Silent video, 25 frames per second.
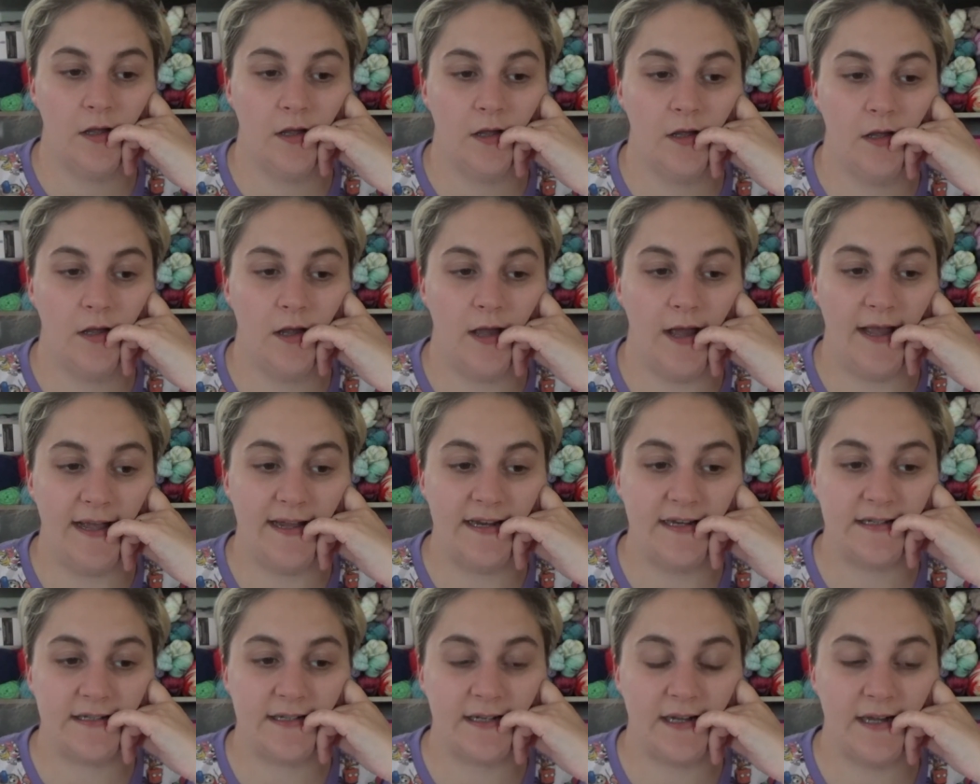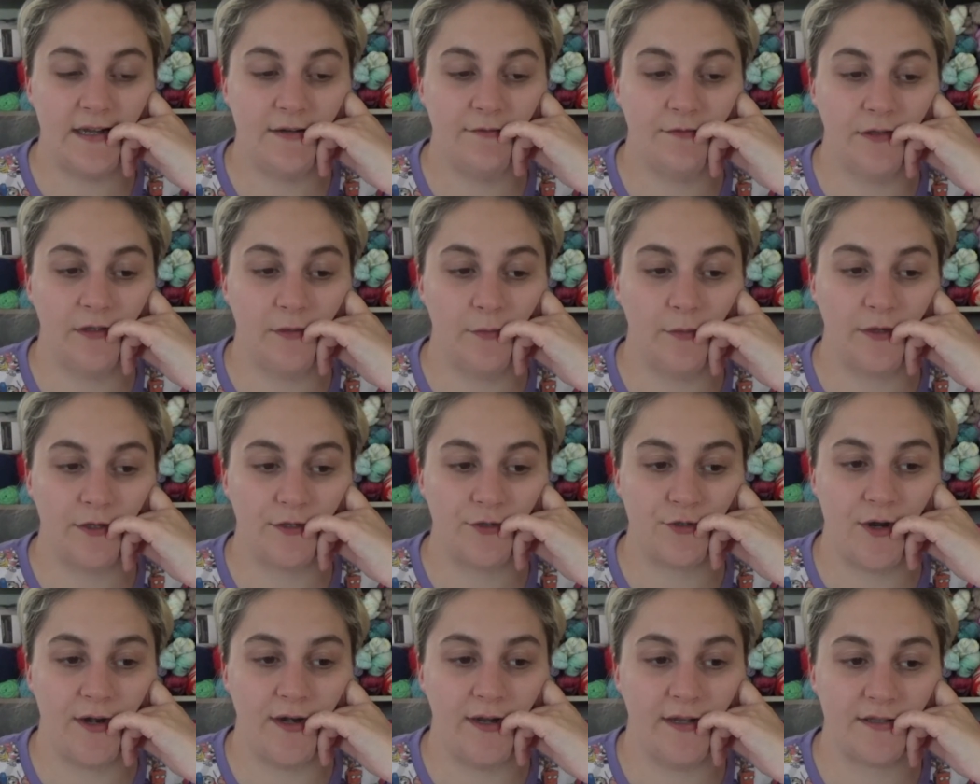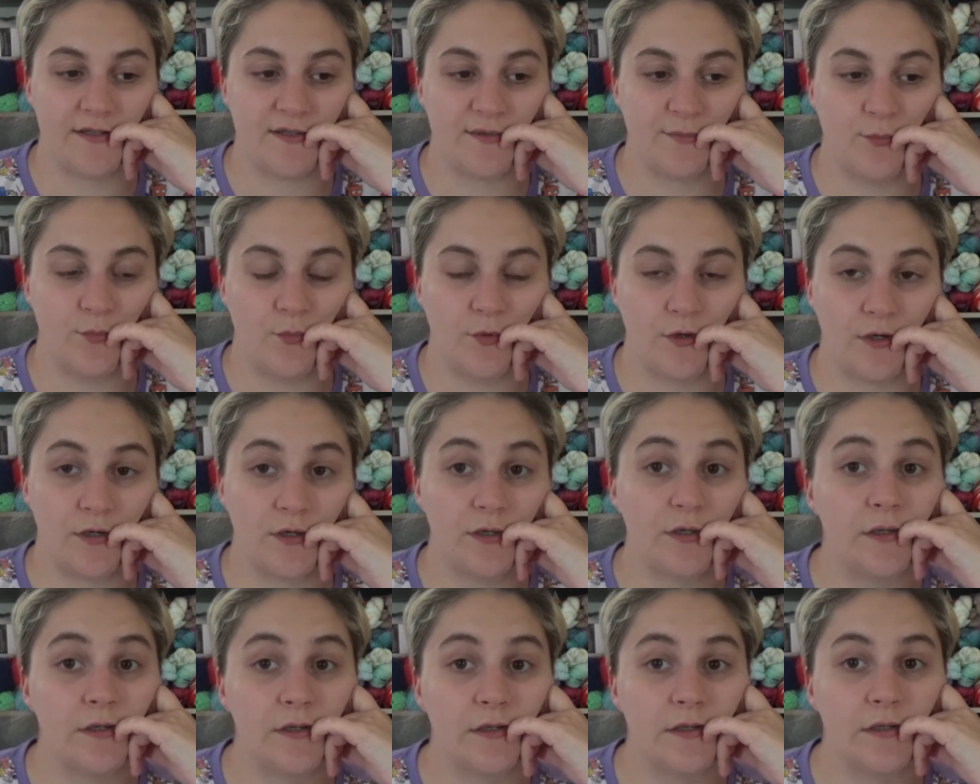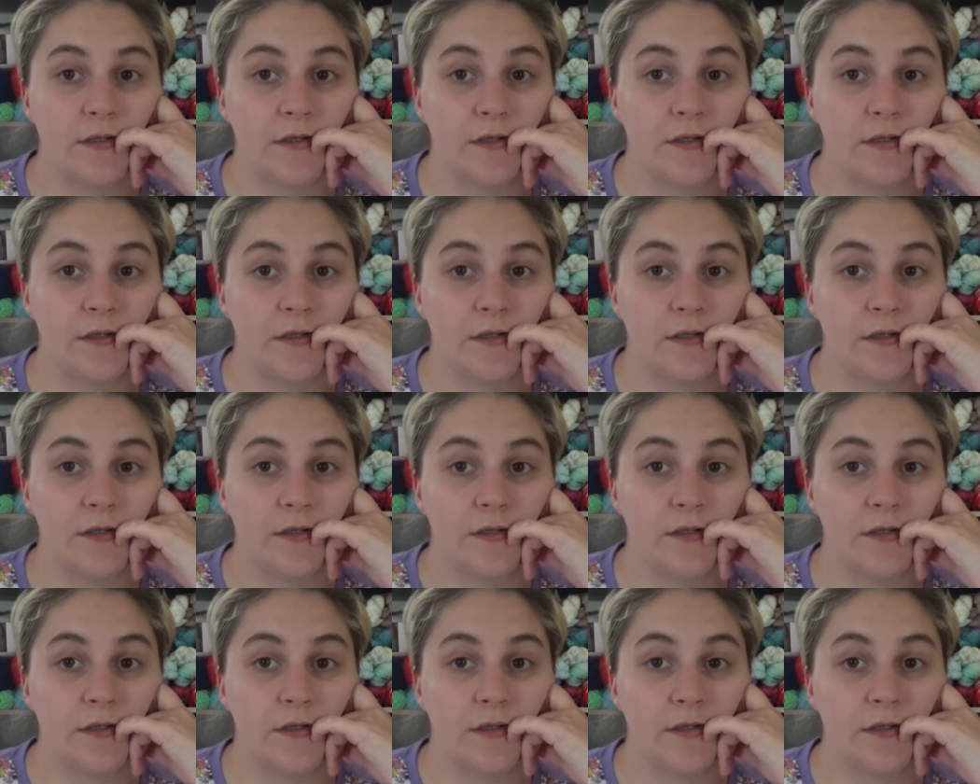And I really want to try to get some work